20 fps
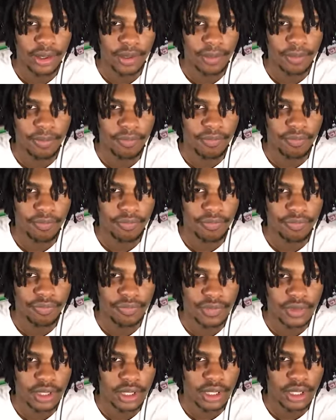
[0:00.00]

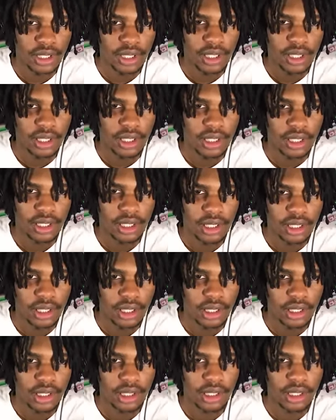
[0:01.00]

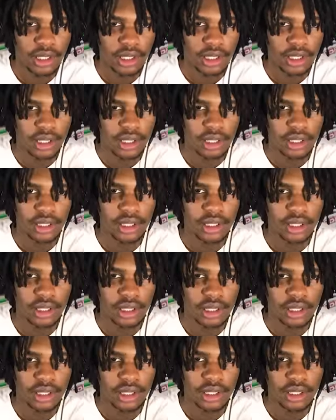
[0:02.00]

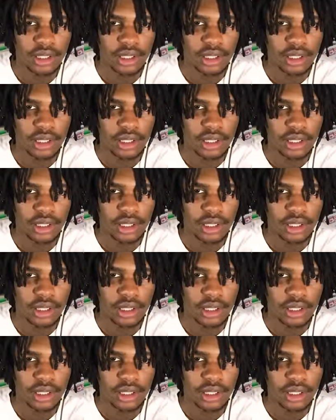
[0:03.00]
(no one is talking)